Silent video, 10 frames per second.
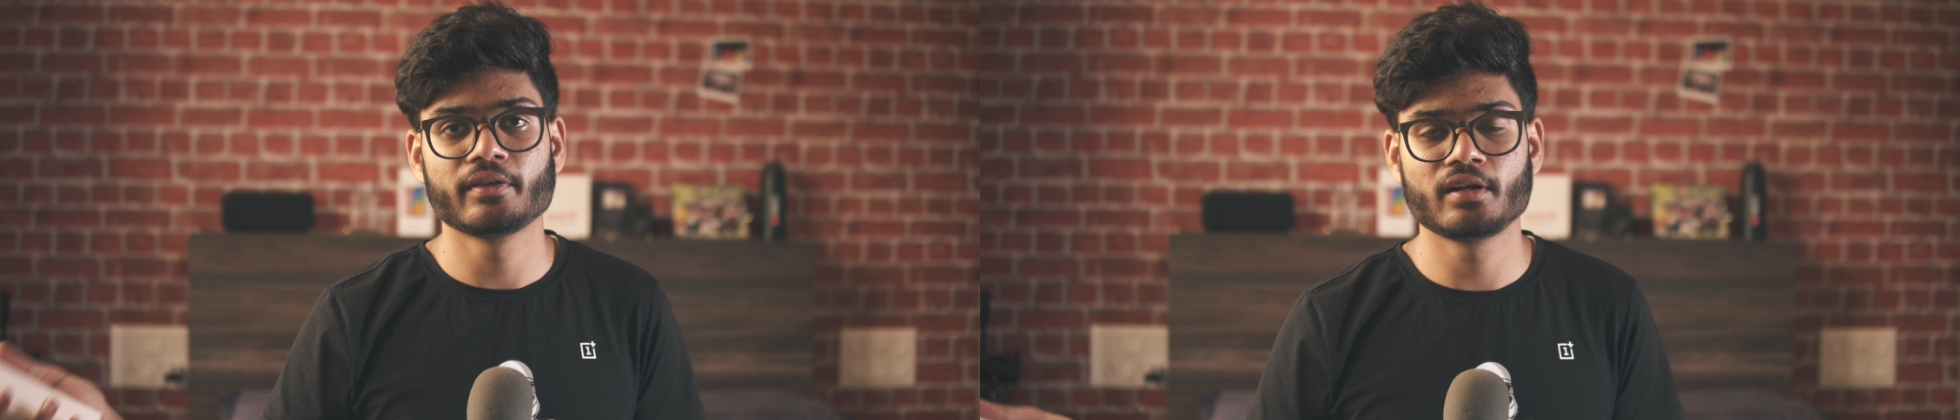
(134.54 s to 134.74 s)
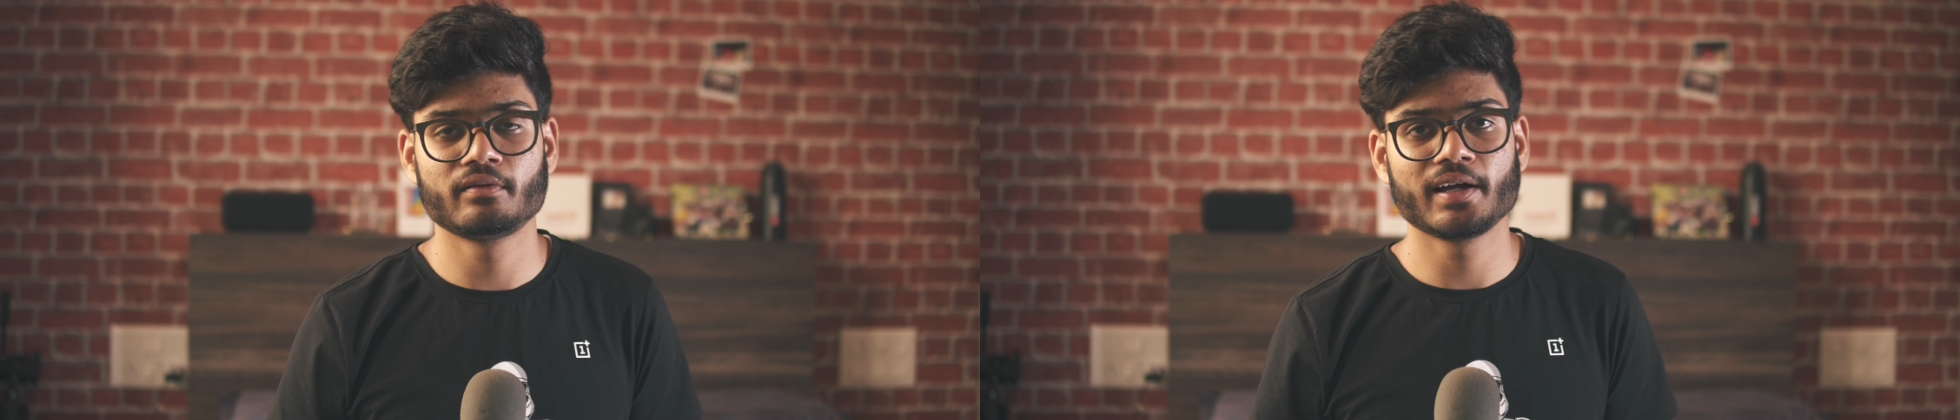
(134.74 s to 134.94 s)

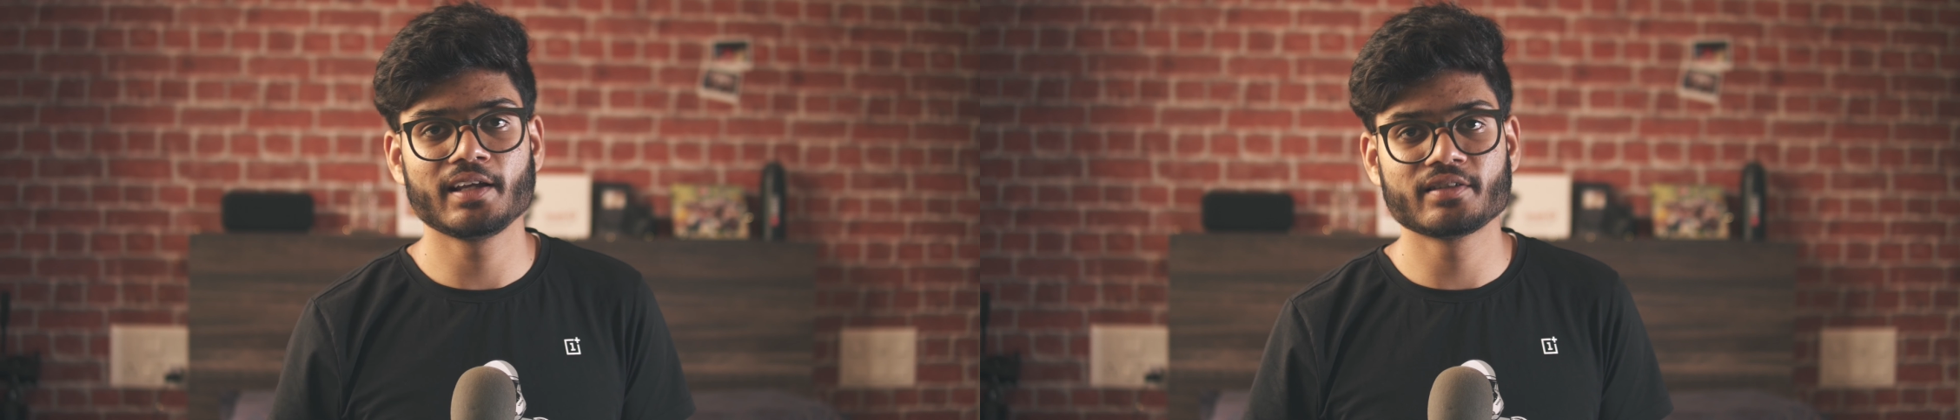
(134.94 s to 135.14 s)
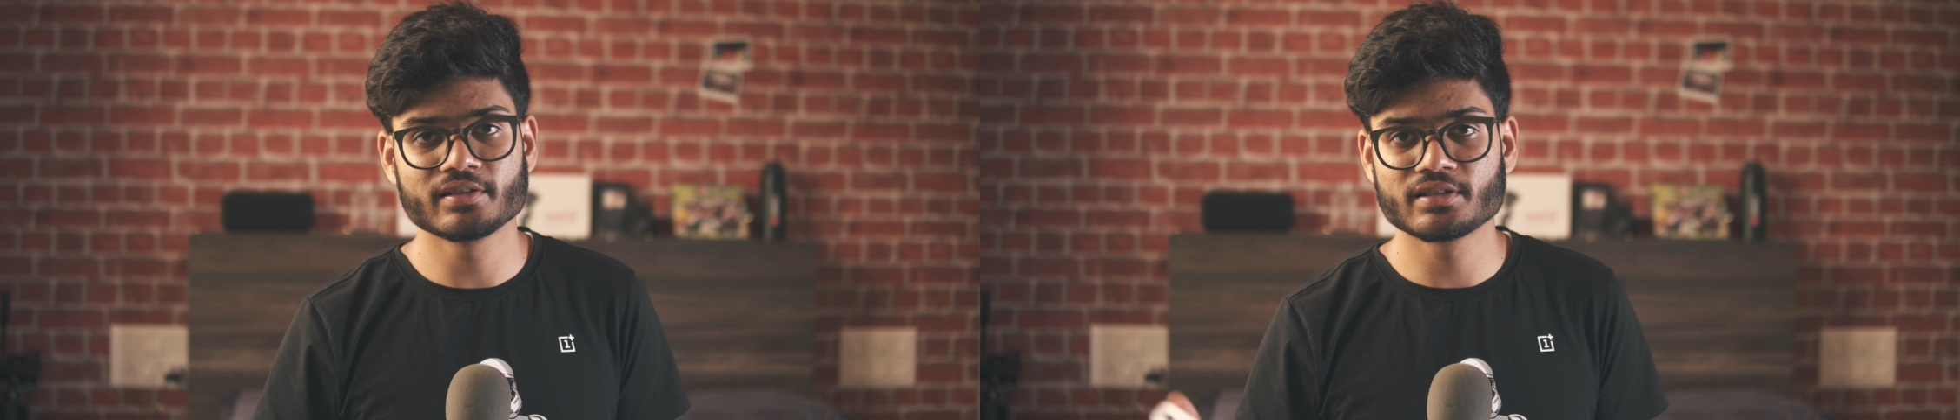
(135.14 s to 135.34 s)
the
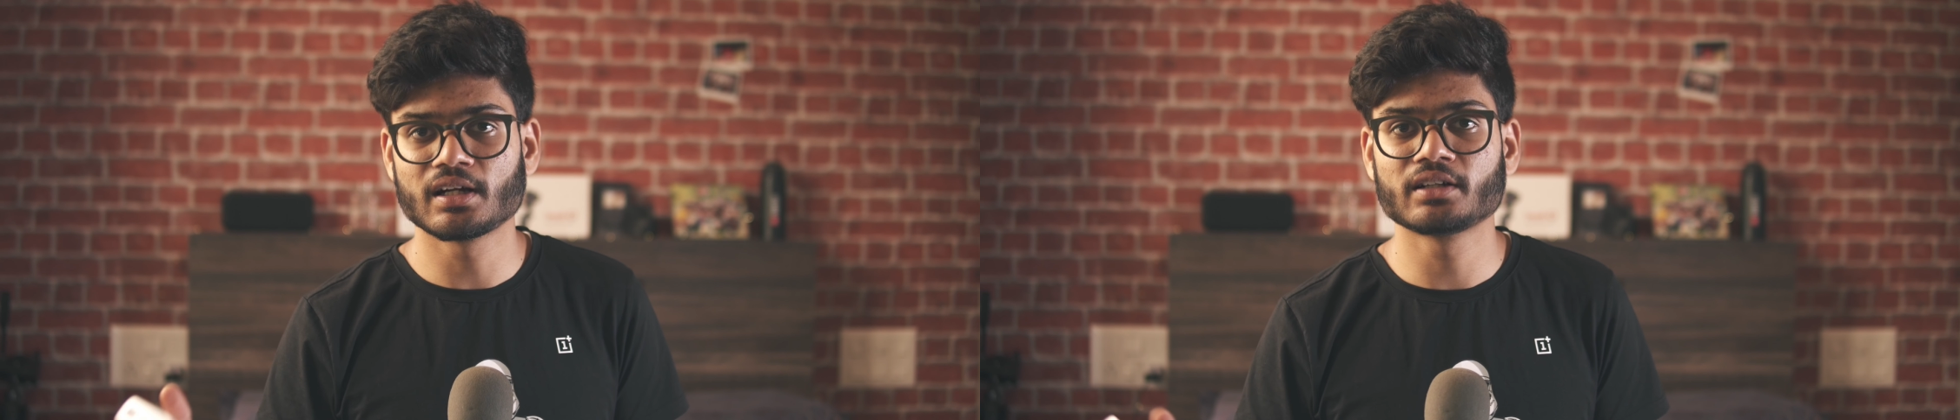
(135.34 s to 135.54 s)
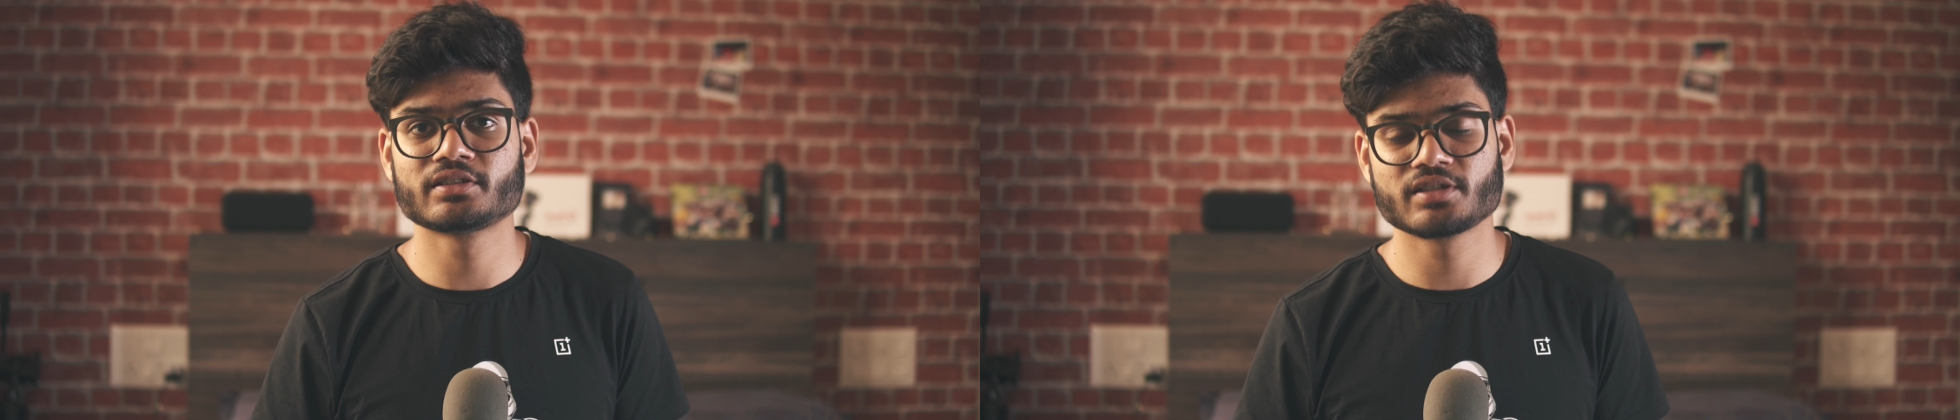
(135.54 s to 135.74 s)
device and
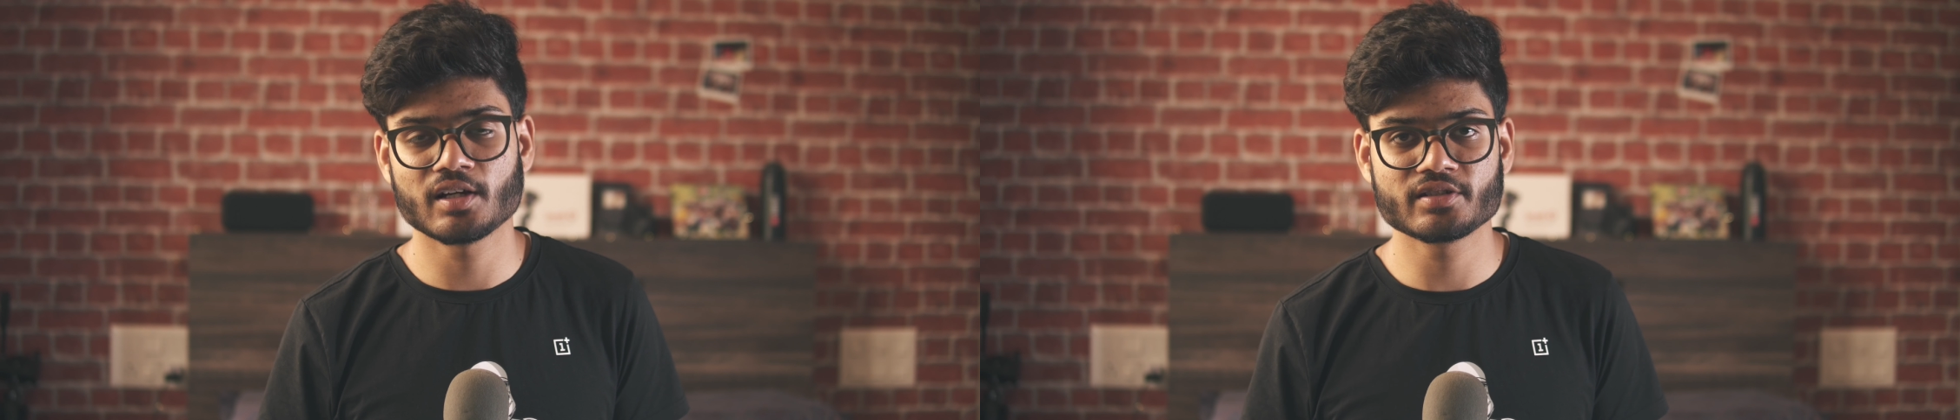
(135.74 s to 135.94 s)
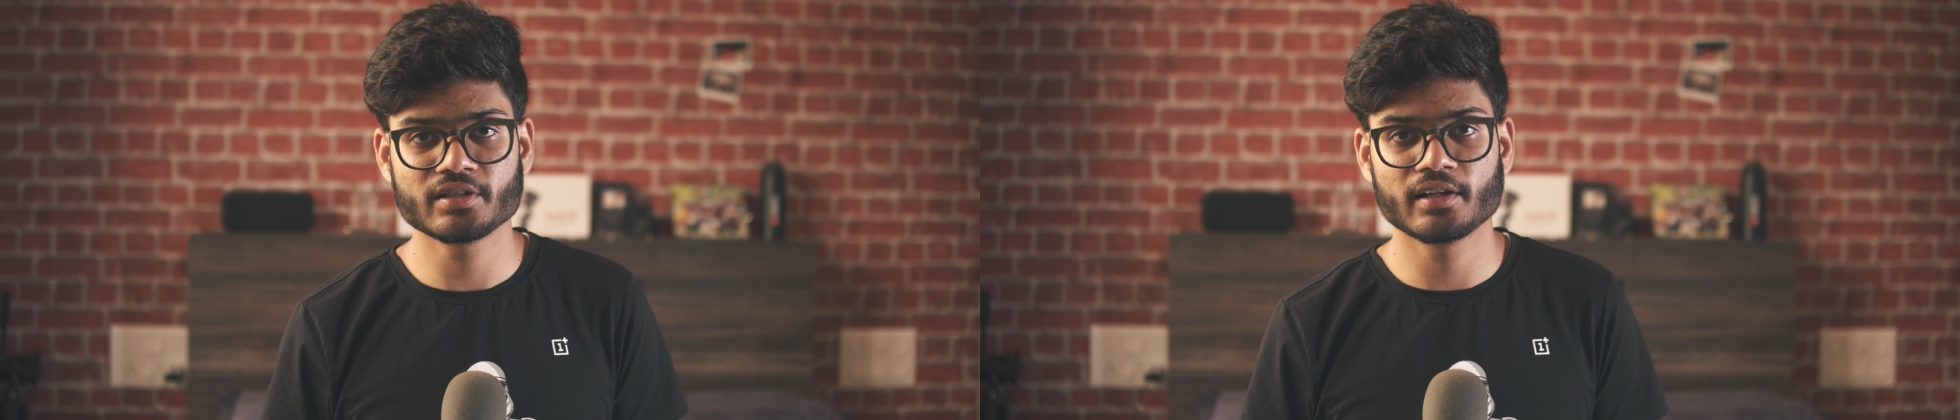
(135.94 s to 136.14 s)
starts
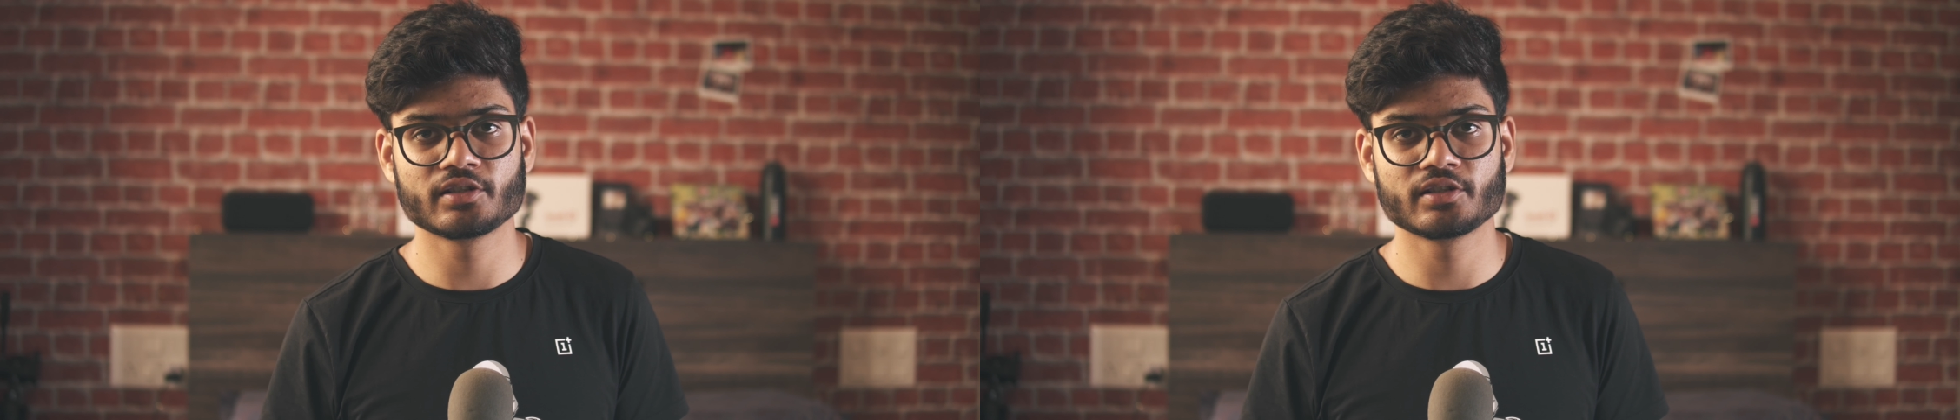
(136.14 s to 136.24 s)
charging,